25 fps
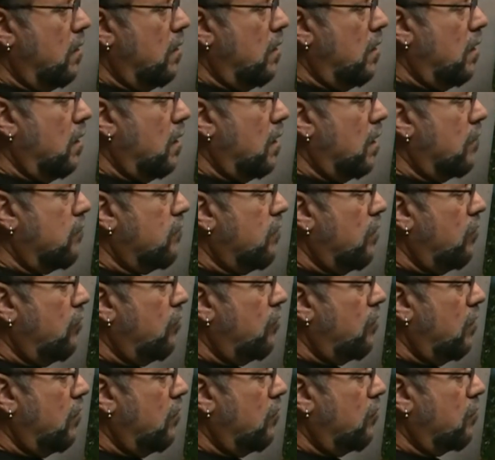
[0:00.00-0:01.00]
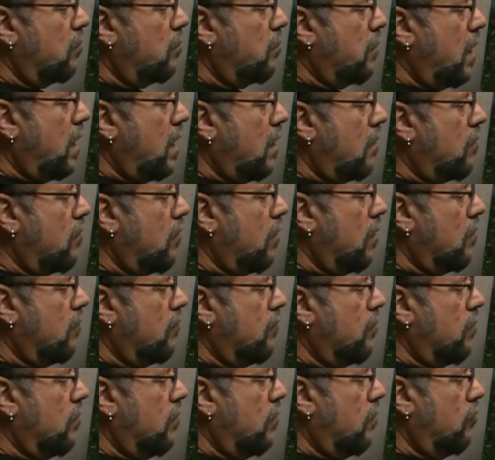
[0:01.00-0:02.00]
And I've used it as a background
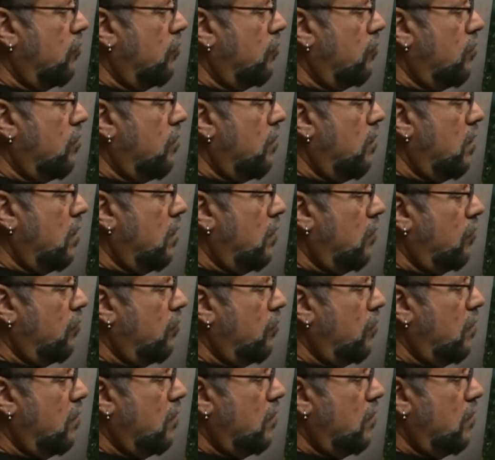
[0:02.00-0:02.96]
for these trees.